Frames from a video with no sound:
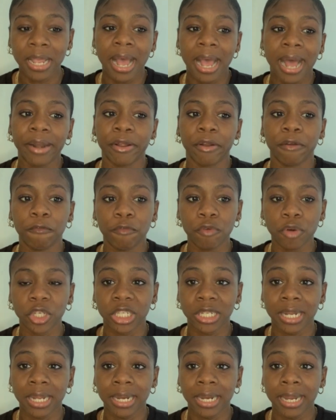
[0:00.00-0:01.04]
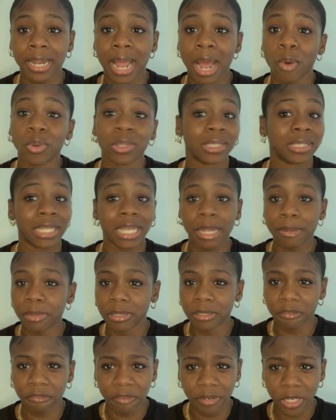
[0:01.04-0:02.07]
And unfortunately, I wasn't able
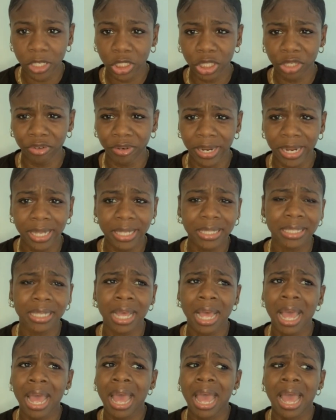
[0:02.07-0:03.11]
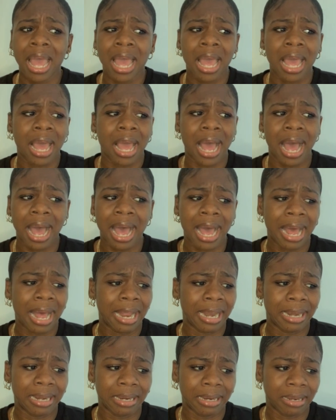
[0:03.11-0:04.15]
to finish the race.
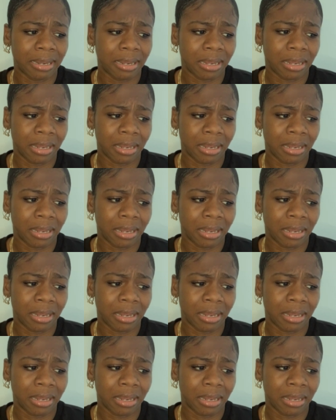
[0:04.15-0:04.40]
And